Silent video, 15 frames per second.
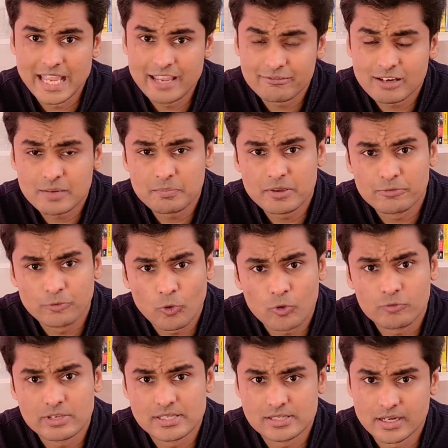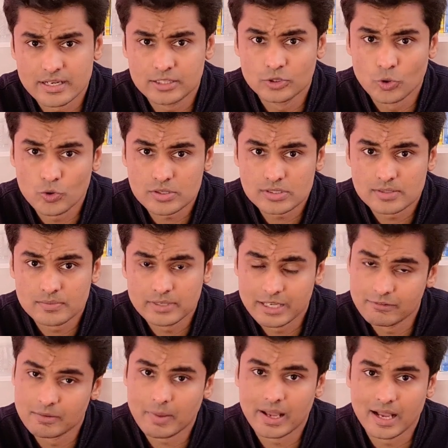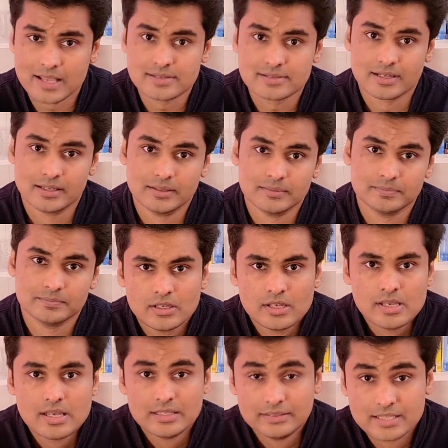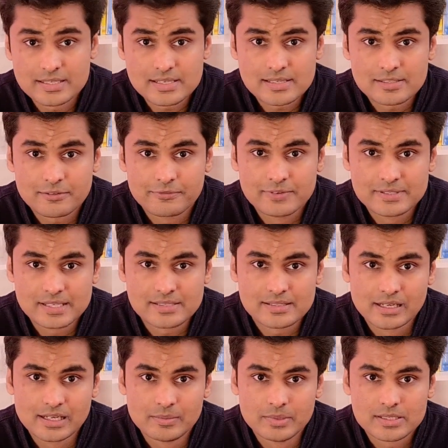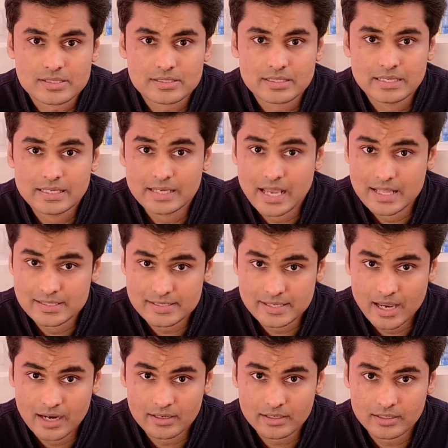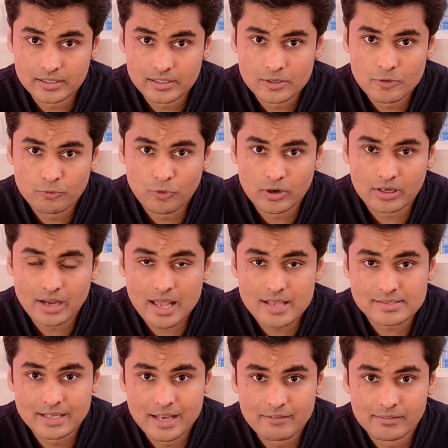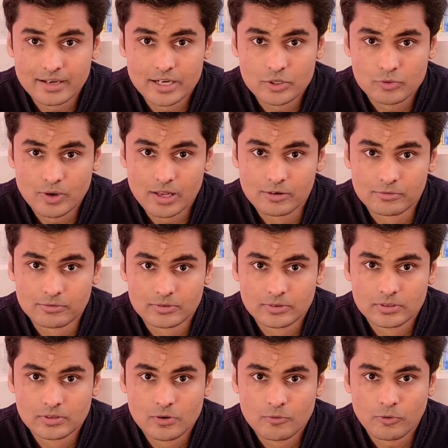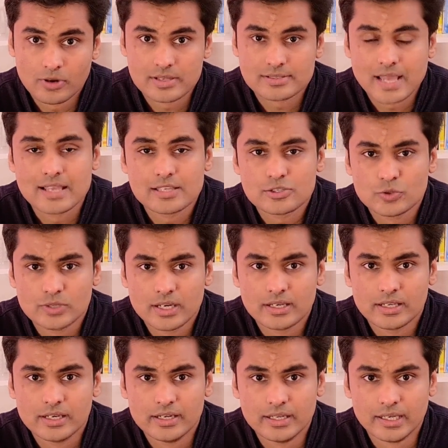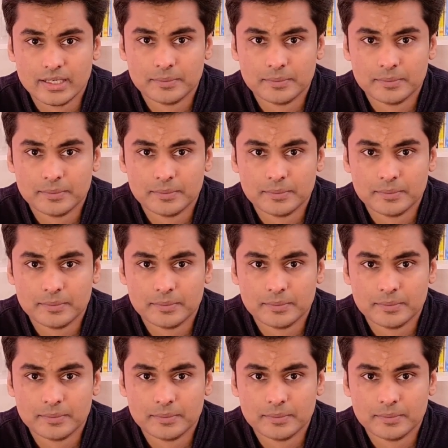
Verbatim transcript: even before we study those given by Einstein? This is the physics syllabus in NCERT for class 11 and 12 for a science student in India.